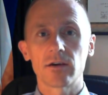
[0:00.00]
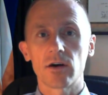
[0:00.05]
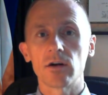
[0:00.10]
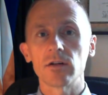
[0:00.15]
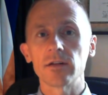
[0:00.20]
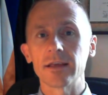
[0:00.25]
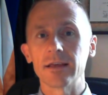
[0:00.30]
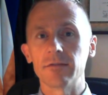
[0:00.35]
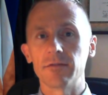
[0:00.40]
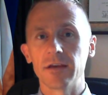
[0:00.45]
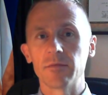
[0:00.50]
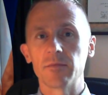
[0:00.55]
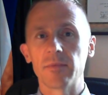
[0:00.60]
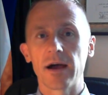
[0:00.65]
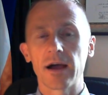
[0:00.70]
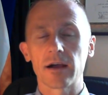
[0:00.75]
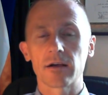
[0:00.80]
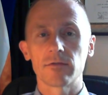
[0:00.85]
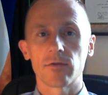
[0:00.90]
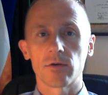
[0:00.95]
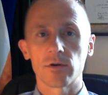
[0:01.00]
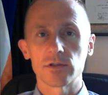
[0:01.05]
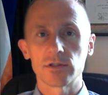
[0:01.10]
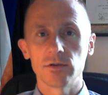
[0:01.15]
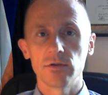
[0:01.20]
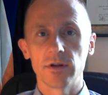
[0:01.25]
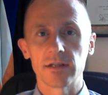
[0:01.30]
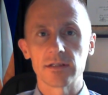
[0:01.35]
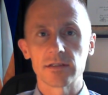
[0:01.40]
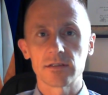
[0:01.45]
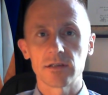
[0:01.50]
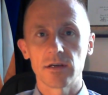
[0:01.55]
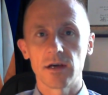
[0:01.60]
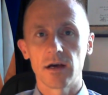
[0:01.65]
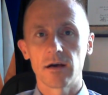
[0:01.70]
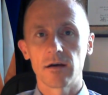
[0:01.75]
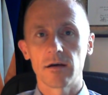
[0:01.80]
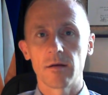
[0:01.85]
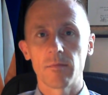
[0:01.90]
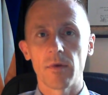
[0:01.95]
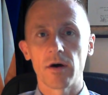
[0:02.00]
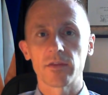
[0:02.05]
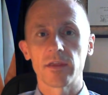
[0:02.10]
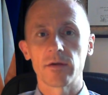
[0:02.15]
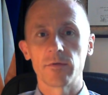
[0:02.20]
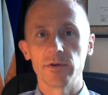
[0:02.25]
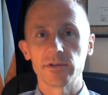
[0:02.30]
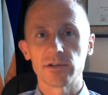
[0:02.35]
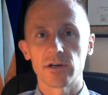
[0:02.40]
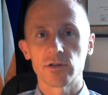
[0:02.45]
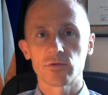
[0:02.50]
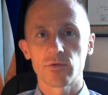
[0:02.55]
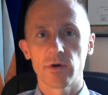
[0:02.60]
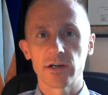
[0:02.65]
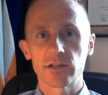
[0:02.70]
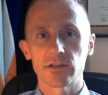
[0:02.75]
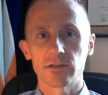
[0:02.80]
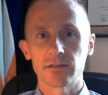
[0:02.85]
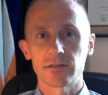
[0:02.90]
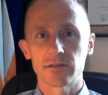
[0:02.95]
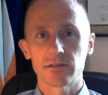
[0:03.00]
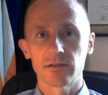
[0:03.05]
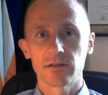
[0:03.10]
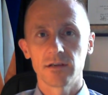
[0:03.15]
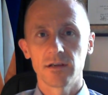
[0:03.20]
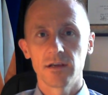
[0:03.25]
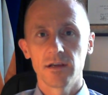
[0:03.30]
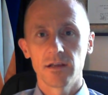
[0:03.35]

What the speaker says: early feedback for students about the research questions.